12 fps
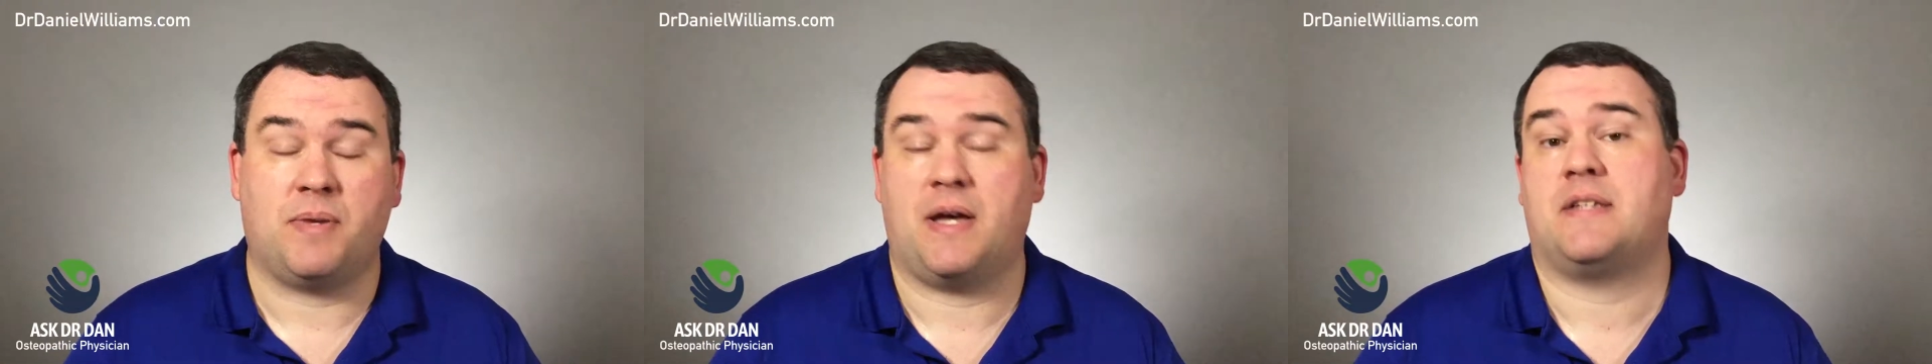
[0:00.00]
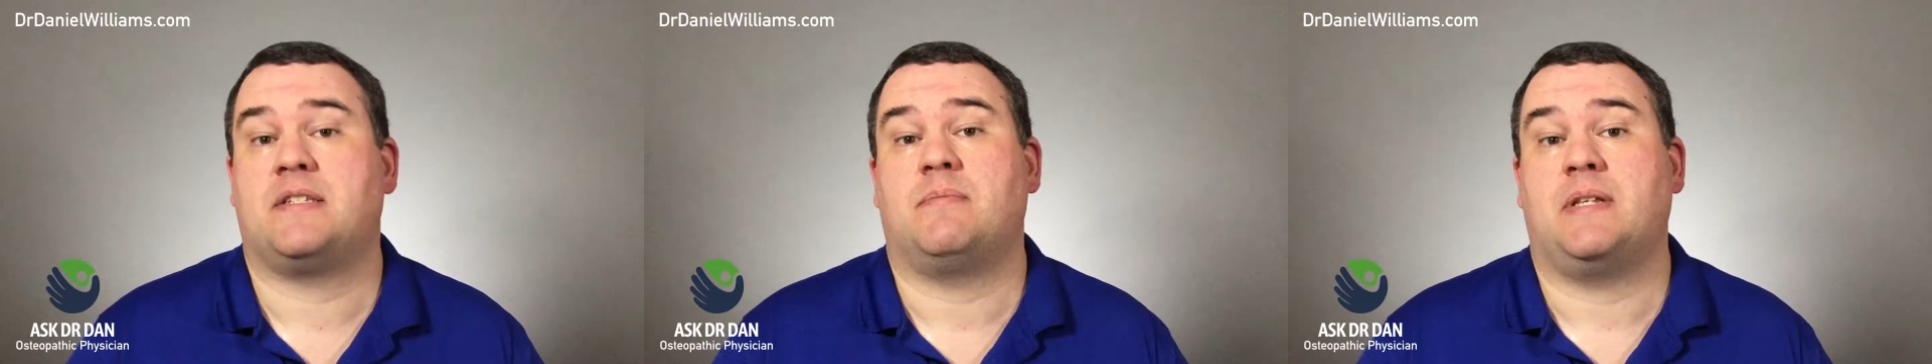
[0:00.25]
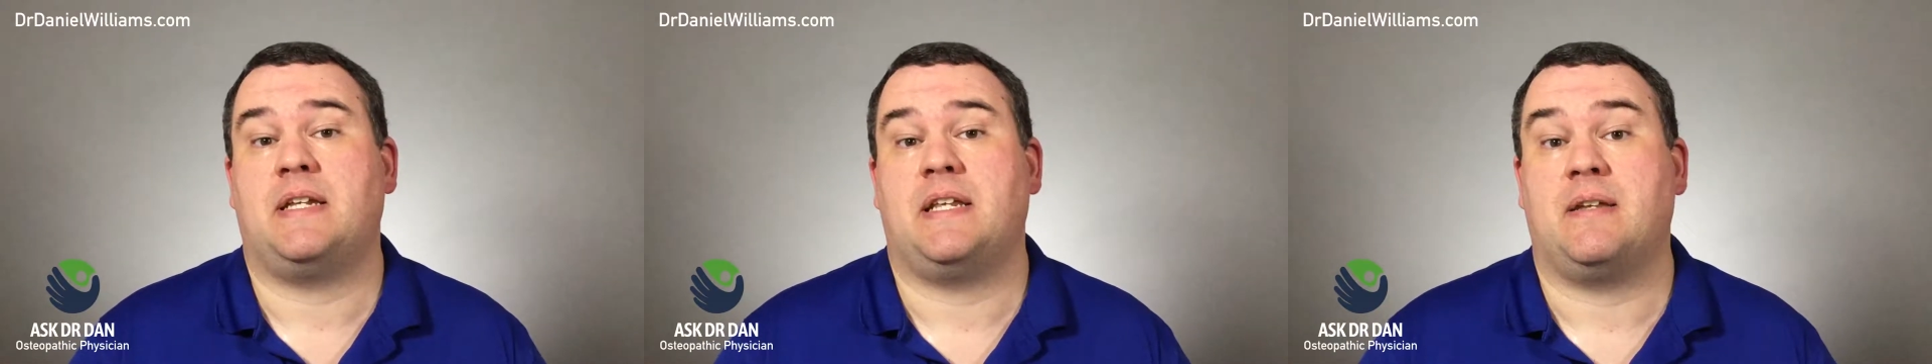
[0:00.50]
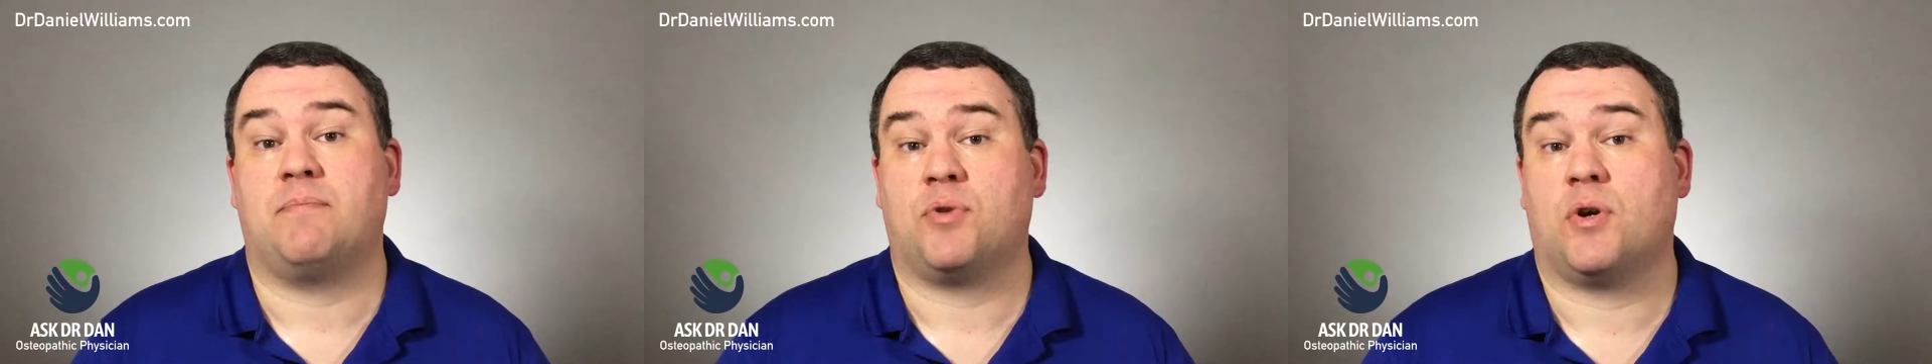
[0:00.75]
possibly
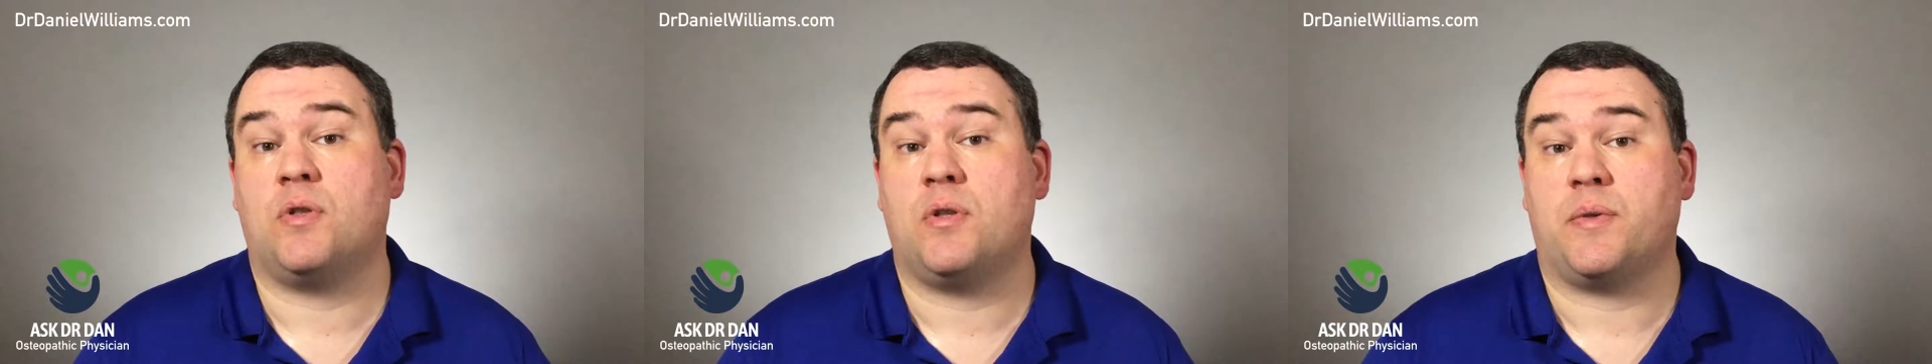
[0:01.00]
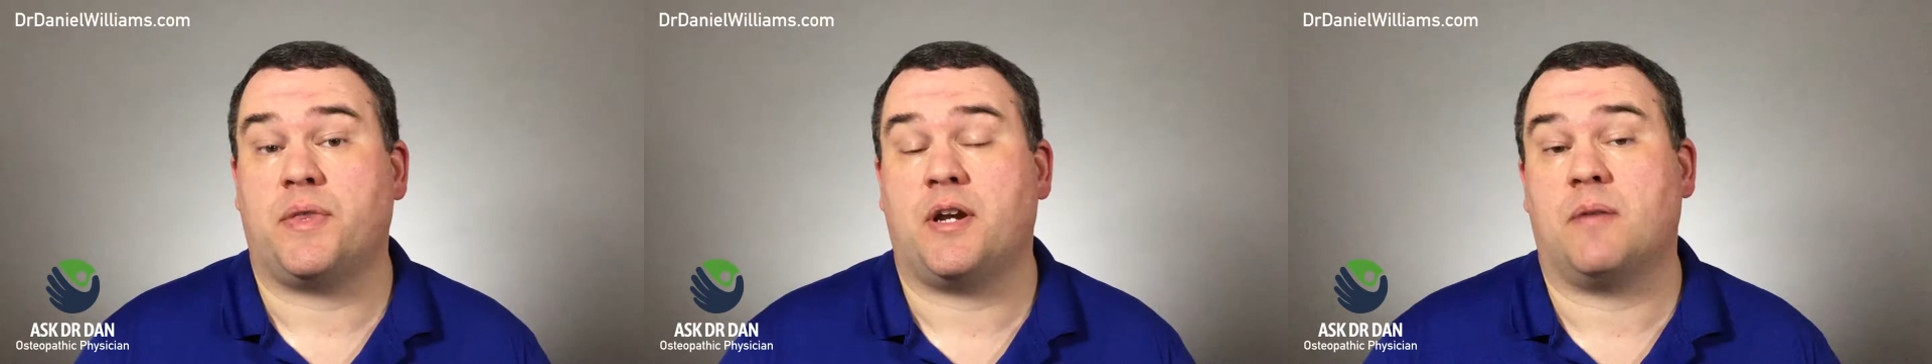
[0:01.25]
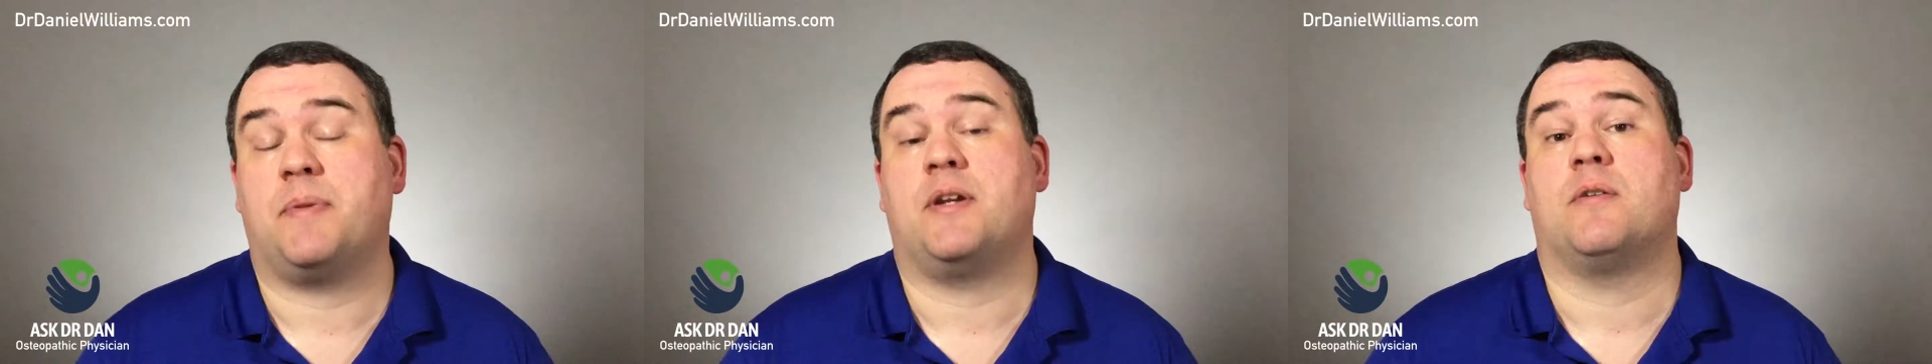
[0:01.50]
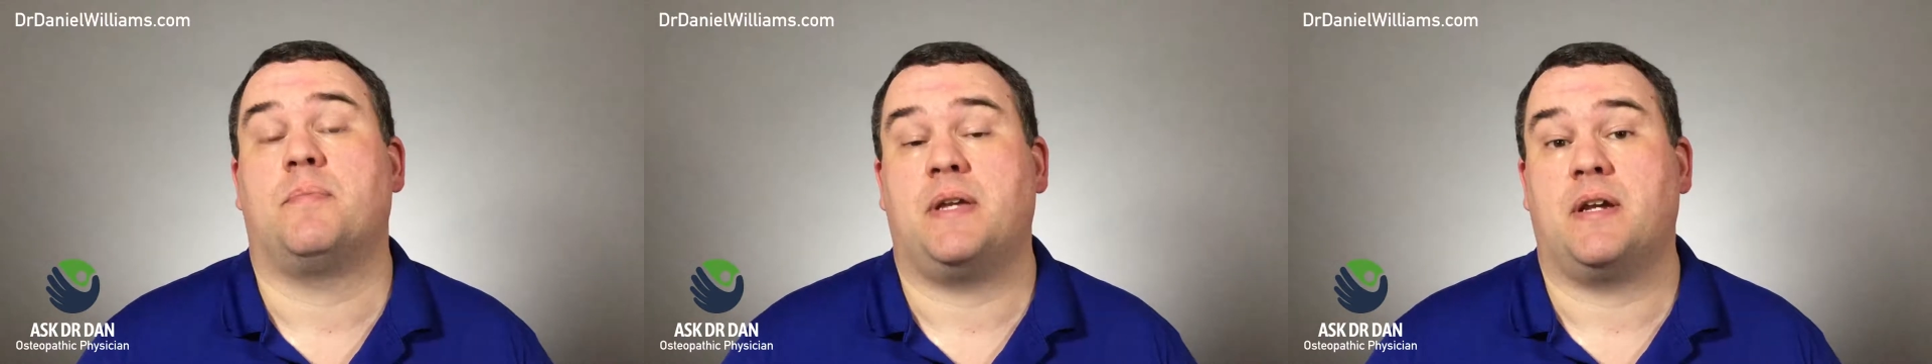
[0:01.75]
needing prolotherapy
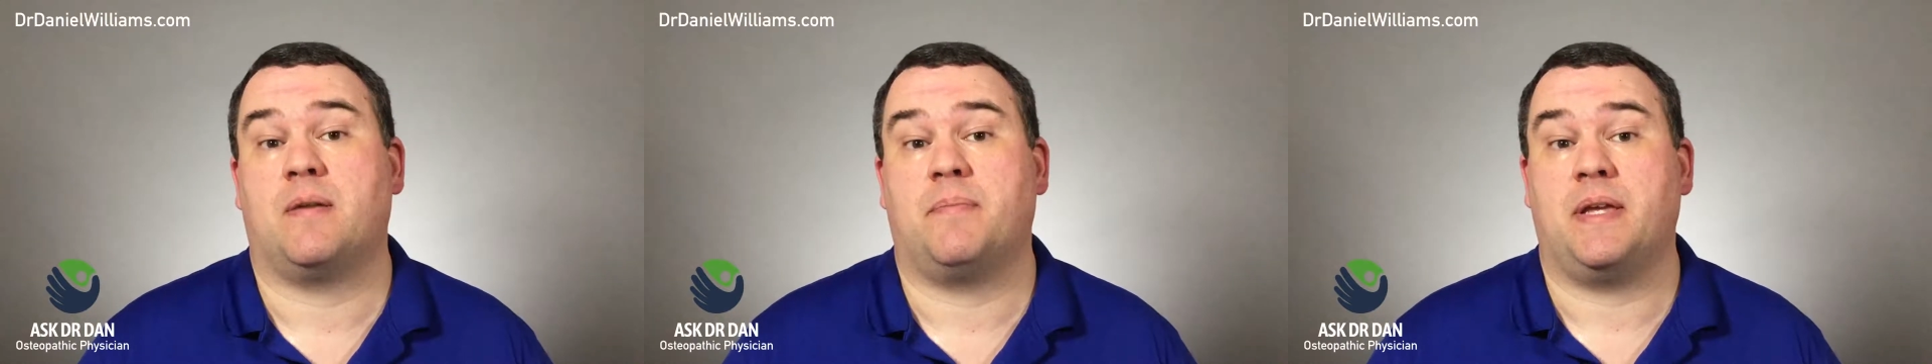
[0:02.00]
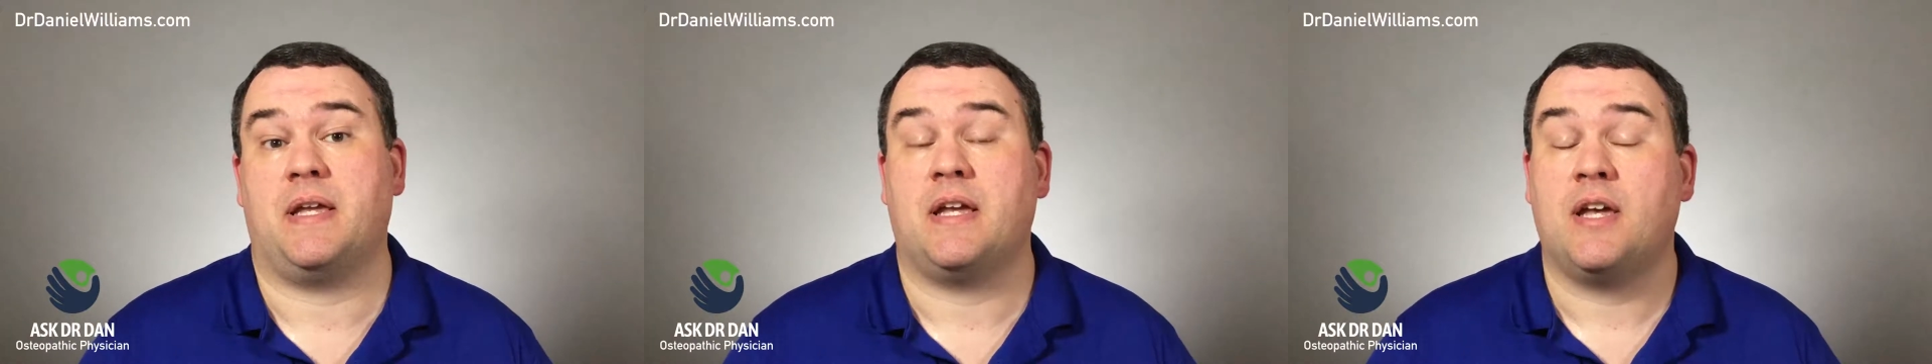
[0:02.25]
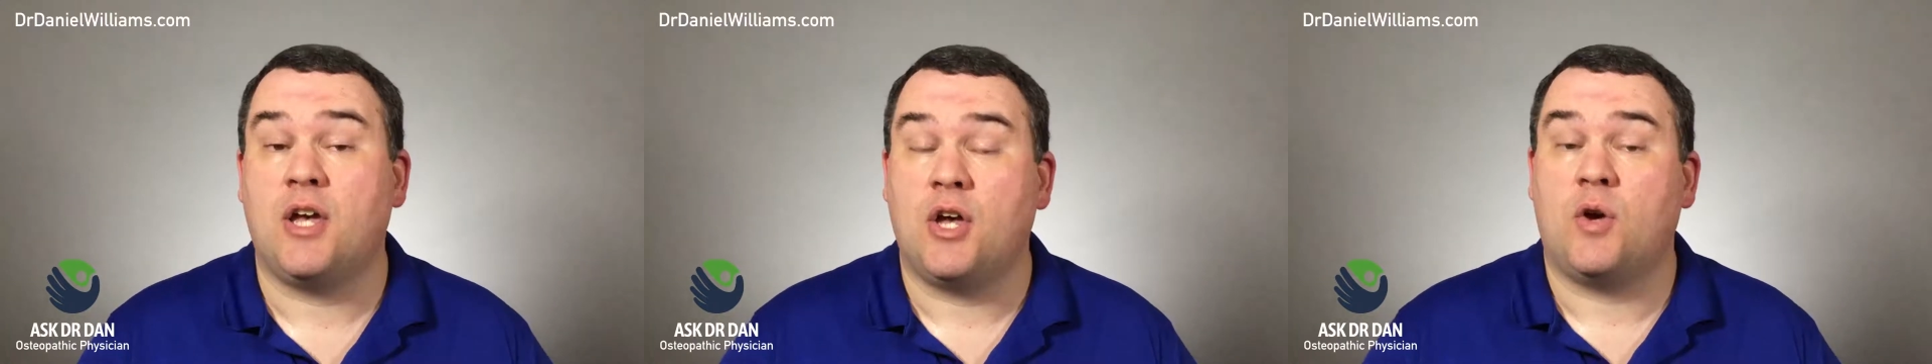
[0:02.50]
or PRP,